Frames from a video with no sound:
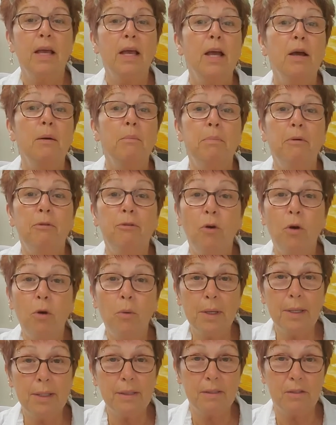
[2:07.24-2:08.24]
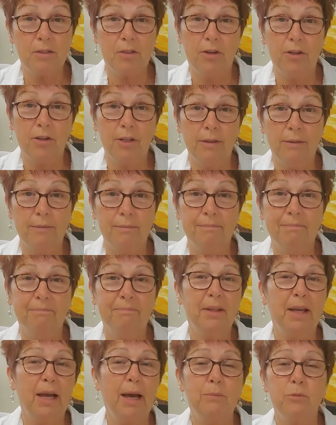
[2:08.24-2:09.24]
Before we get started,
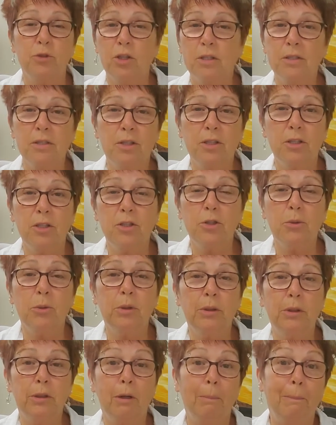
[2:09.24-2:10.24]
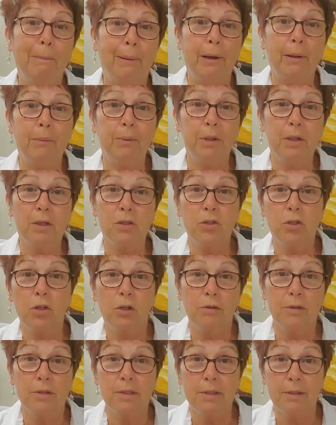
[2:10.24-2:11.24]
I'm just going to do a little public
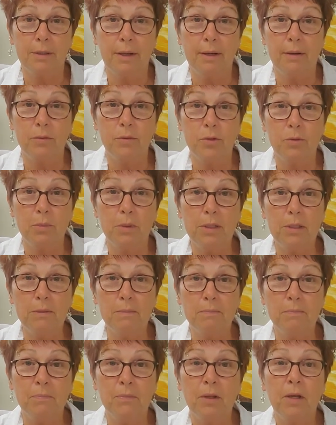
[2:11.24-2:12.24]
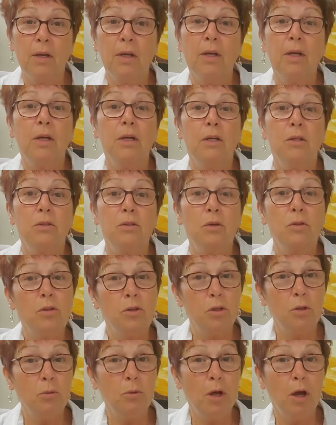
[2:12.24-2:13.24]
service announcement so that
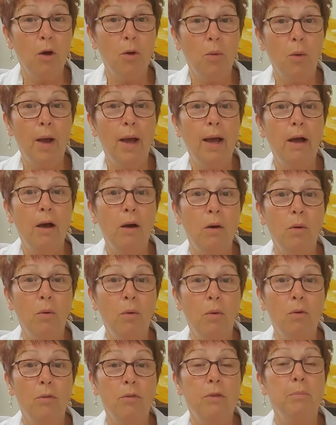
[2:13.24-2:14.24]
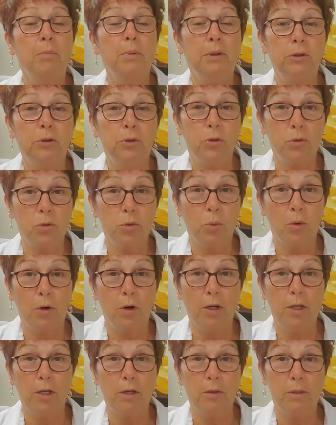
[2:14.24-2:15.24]
you know how the builders
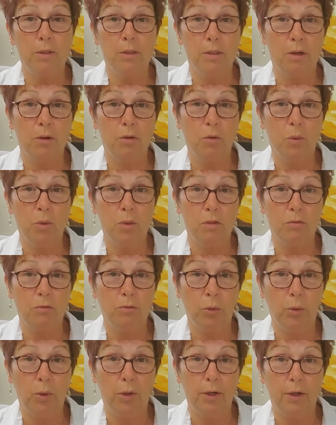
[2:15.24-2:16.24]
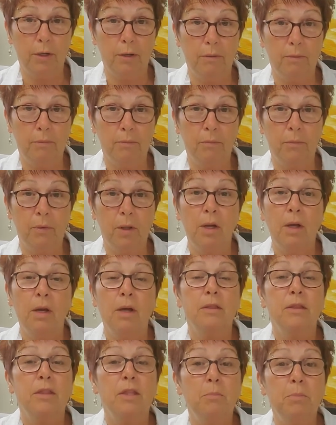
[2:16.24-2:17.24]
work here in Southwest Florida.
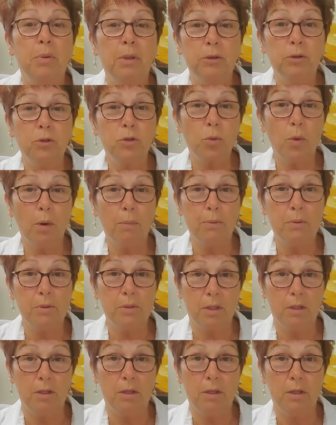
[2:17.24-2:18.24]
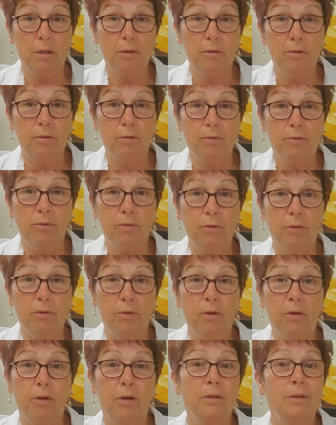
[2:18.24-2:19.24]
The builder's representative
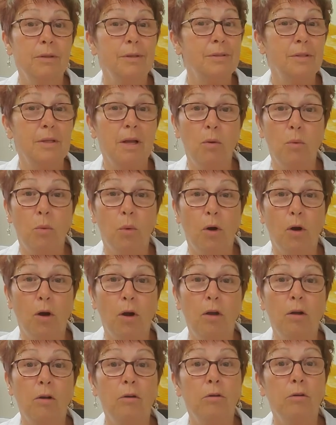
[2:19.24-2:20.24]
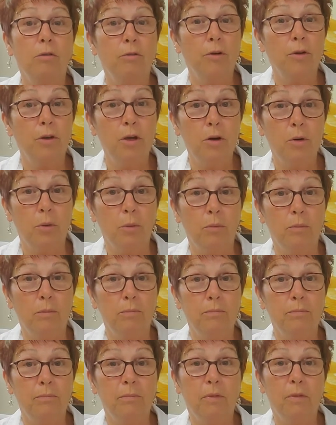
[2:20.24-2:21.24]
does not work for you.
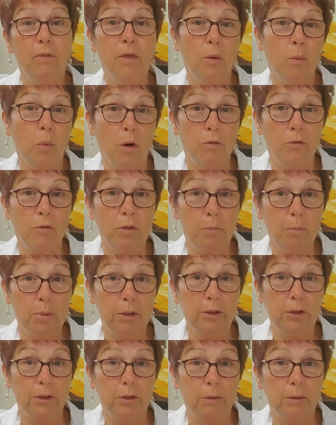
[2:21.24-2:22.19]
They work for the builder.